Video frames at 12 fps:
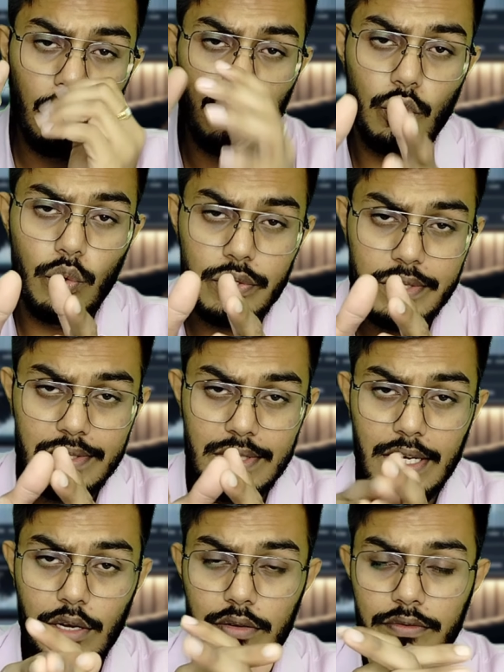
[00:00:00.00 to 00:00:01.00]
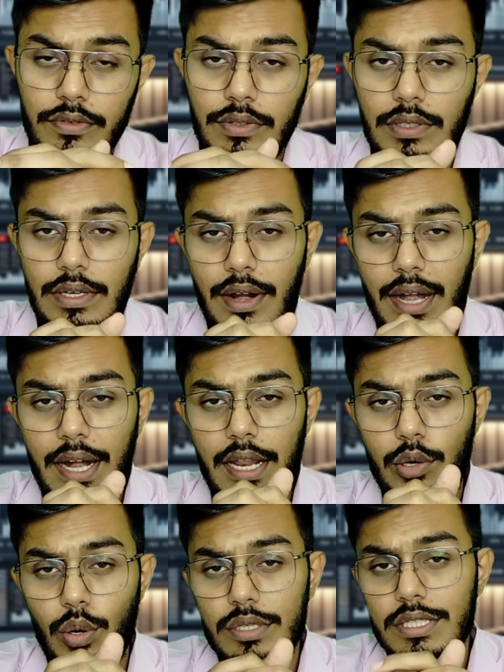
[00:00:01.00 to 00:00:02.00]
those set of
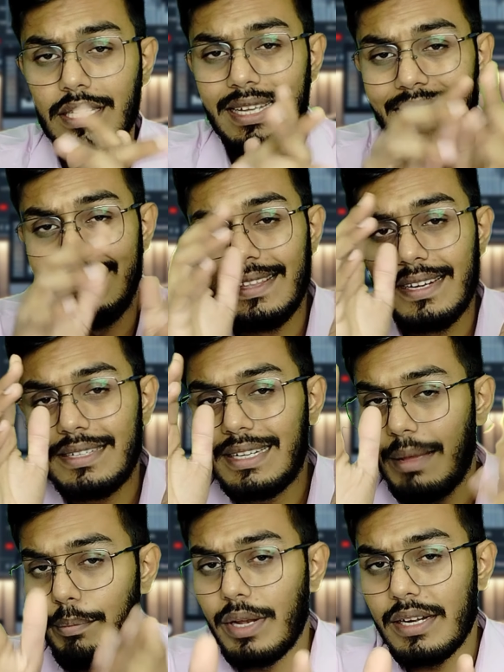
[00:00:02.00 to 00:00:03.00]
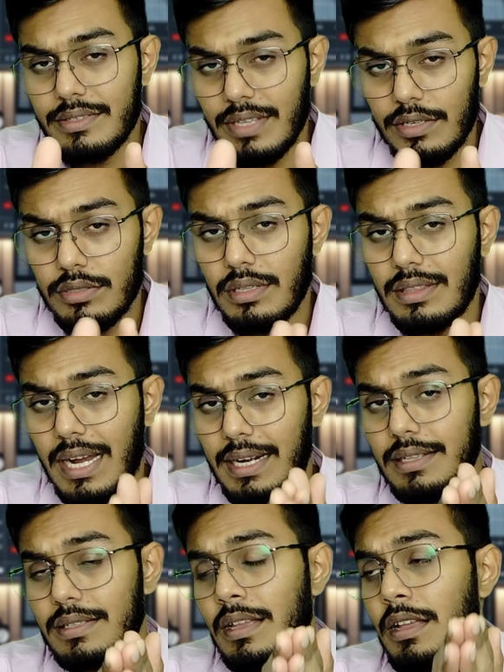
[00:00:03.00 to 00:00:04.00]
trading logic in the template section. That
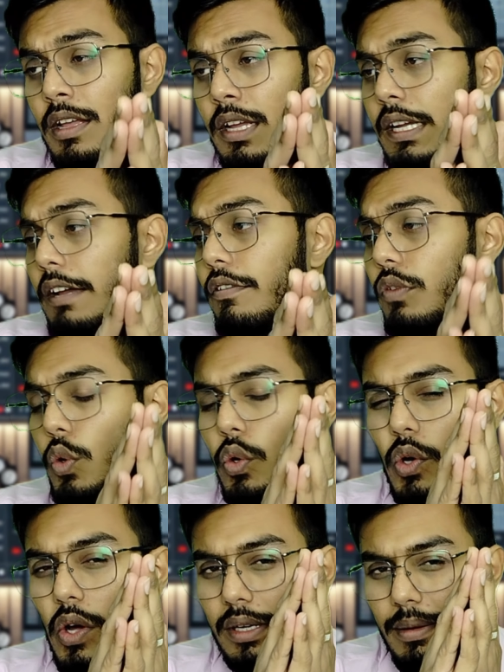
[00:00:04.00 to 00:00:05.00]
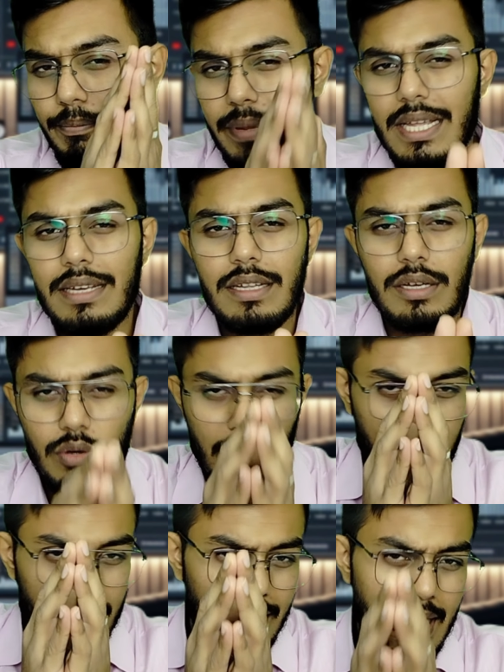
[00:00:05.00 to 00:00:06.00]
is, if you are a beginner
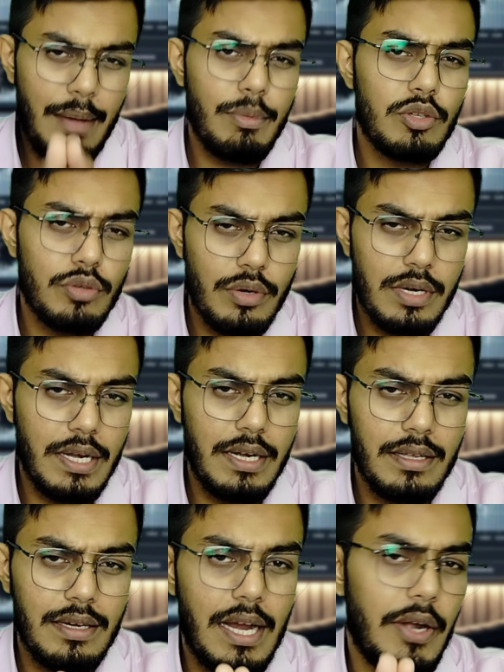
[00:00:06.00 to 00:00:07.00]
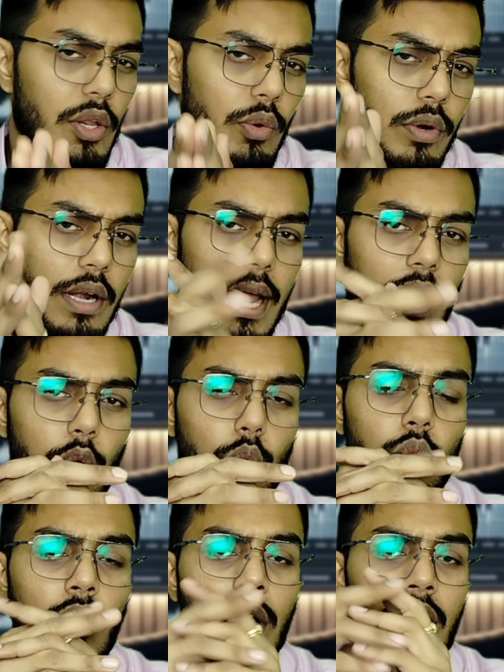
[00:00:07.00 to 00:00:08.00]
or an amateur trader and you'd like
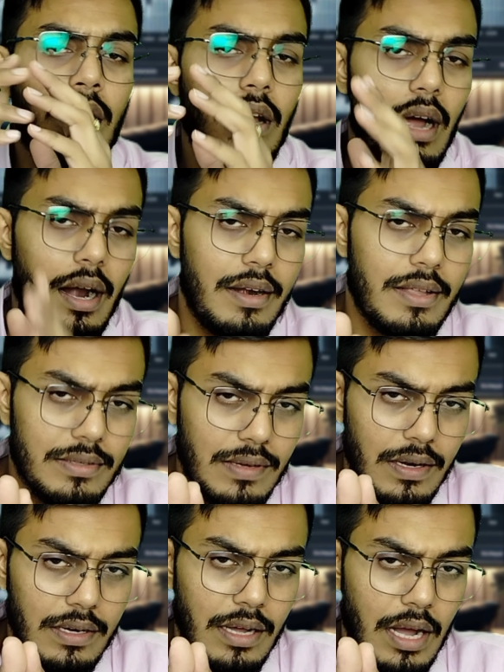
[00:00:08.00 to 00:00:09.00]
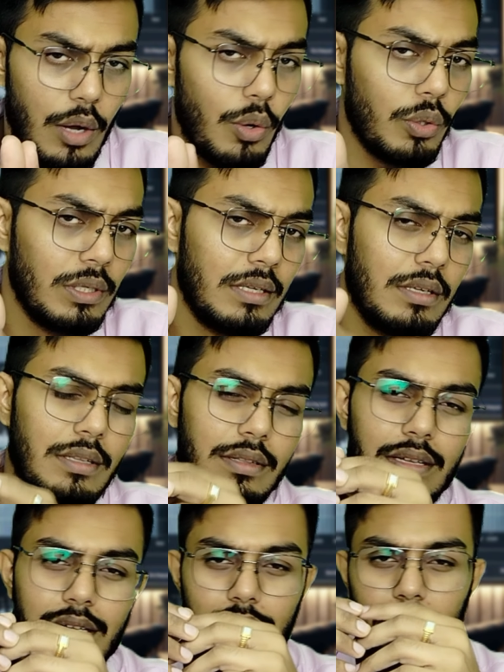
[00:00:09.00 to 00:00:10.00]
to understand how
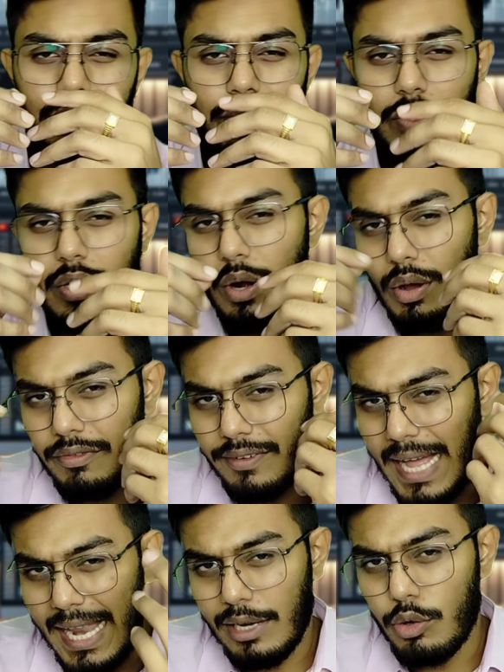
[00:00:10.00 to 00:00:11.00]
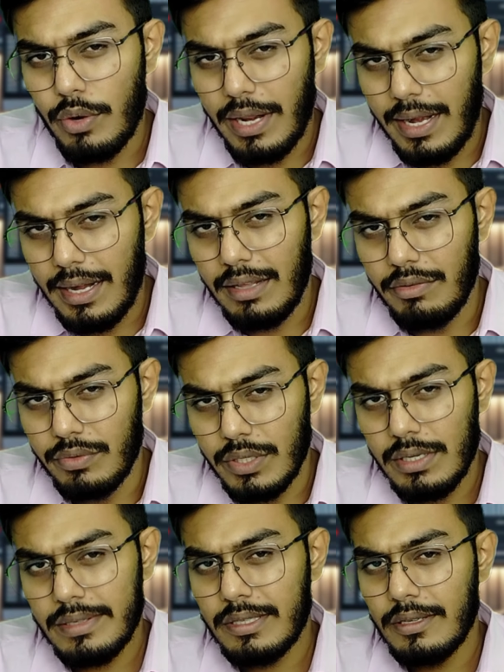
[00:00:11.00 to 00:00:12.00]
the world of algo trading
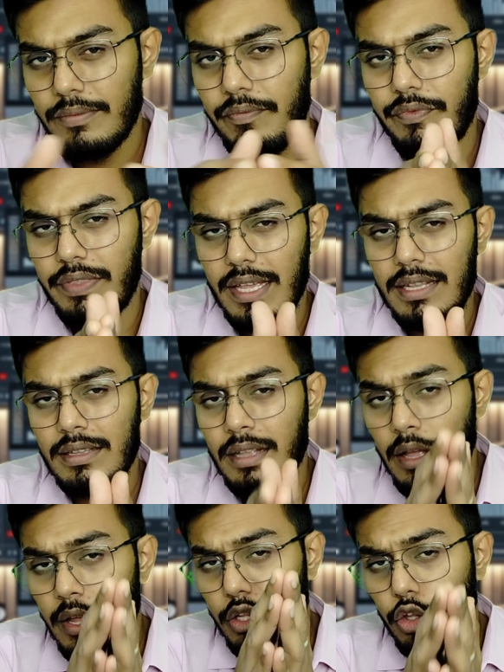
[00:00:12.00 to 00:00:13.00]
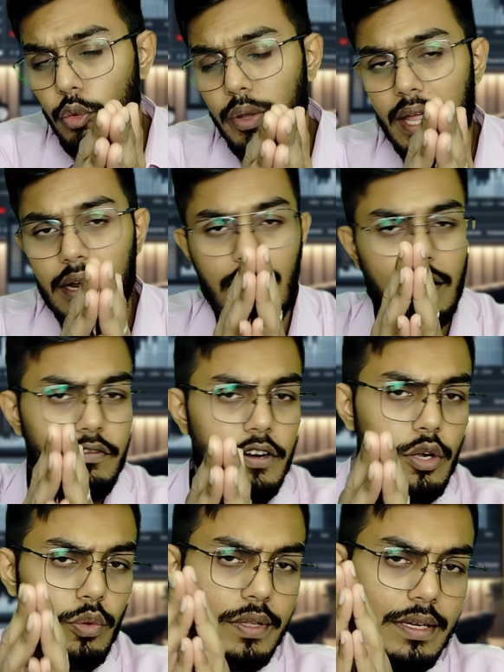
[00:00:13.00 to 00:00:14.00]
works, then you can
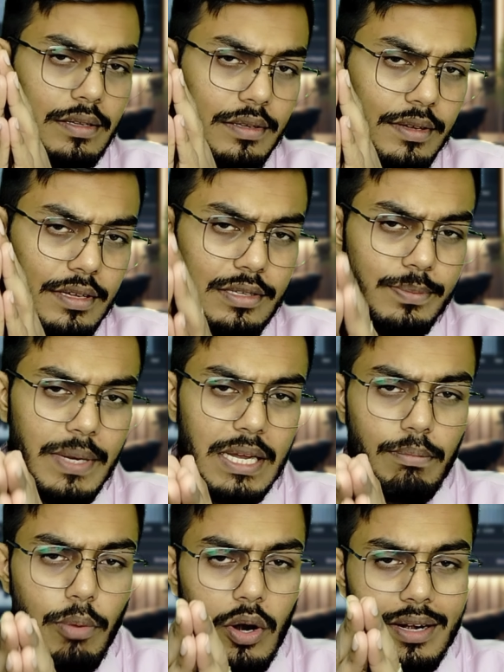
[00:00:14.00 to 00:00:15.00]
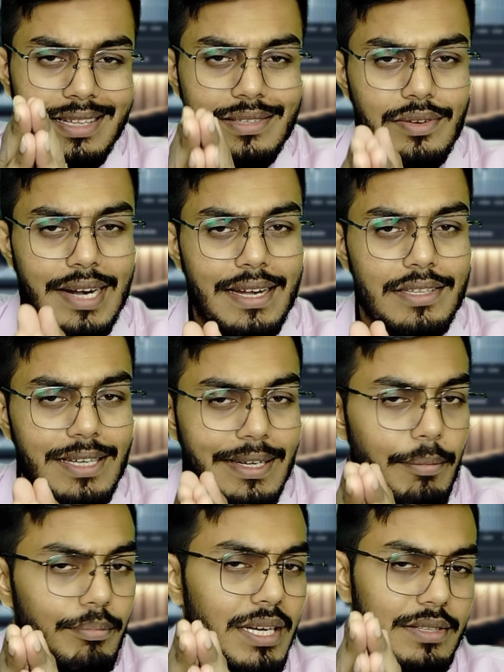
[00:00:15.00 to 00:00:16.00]
refer to the Speedbot strategy
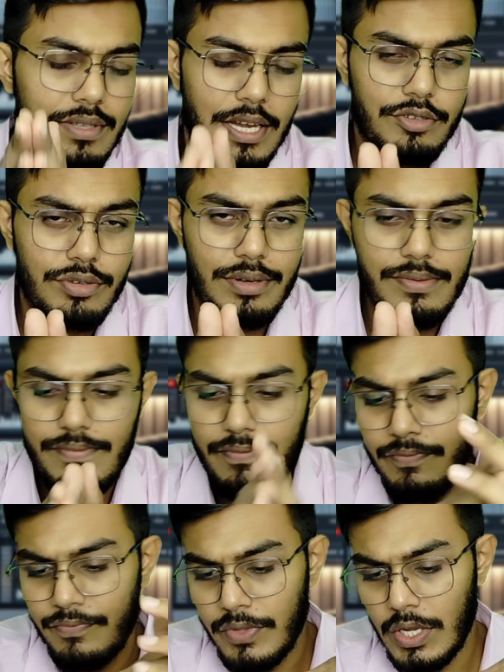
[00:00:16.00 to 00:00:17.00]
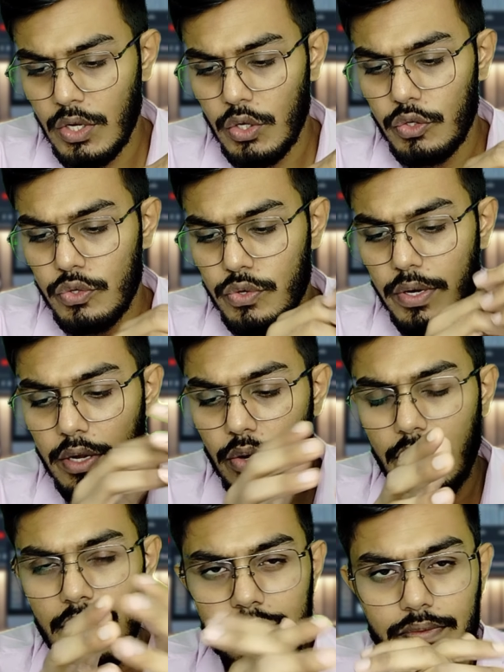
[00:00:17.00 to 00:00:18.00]
template section. So in
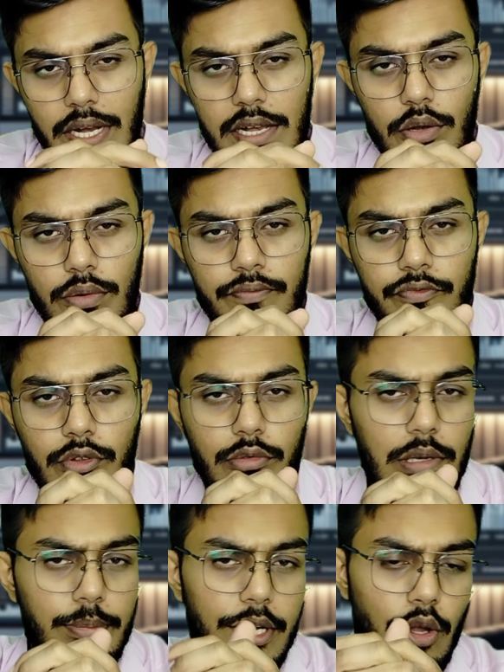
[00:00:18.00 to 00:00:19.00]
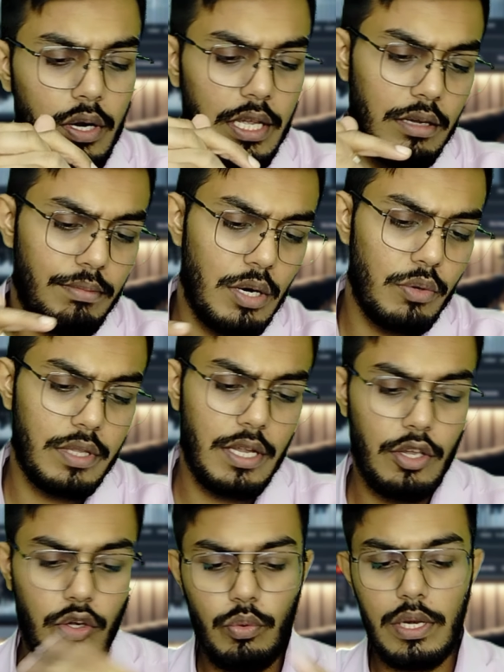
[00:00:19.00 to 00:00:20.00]
today's video, we'll be talking about the
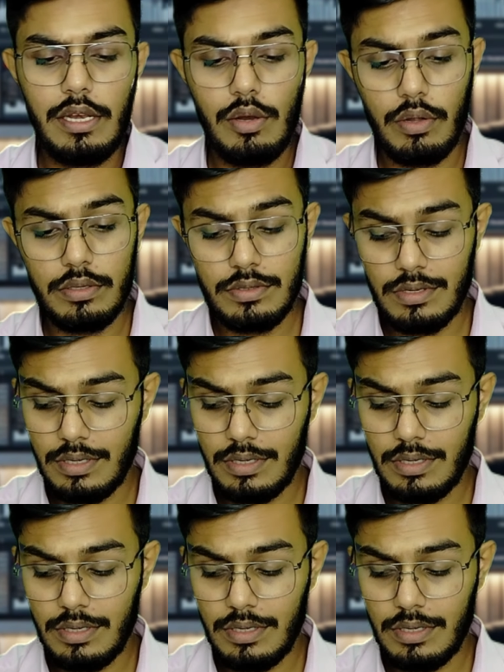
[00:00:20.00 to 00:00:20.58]
newly launched